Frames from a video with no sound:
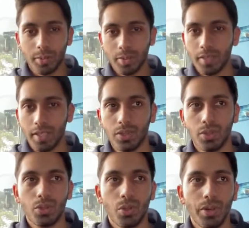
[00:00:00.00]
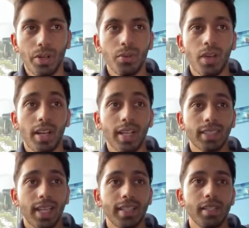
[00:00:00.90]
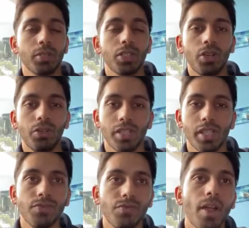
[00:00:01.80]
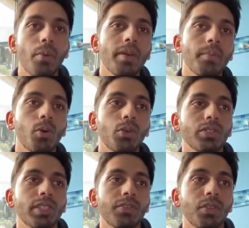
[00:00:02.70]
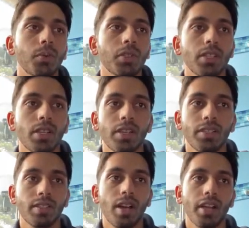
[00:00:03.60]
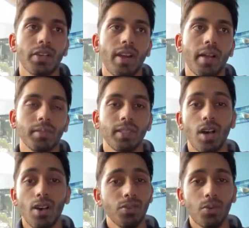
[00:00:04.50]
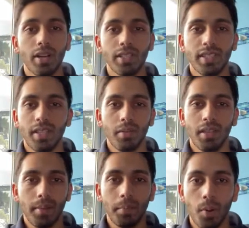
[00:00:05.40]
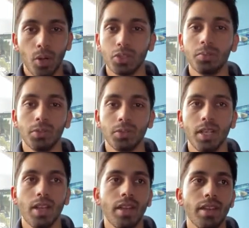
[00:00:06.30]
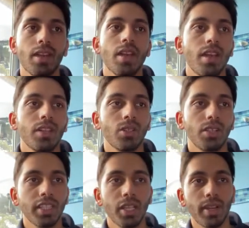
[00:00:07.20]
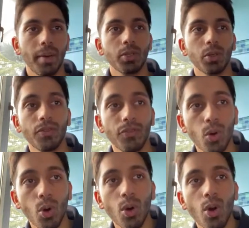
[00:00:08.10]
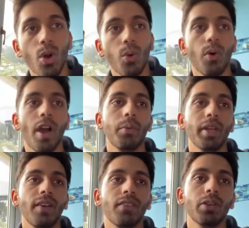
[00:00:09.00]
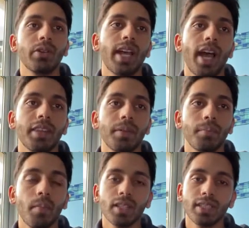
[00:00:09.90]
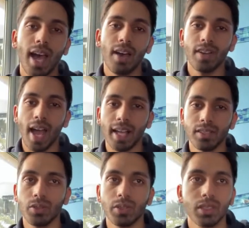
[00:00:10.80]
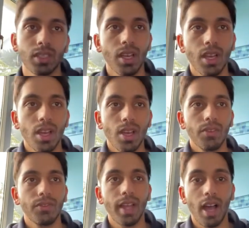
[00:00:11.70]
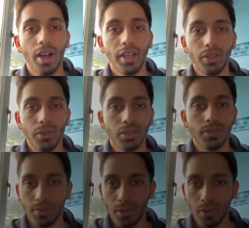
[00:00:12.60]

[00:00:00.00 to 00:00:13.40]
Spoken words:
up this tutorial. Like I said, image occlusion is very important if you want to learn diagrams that otherwise seem impossible to learn. So I'll see you in episode 4, where we have a look at the must-have add-ons that I use for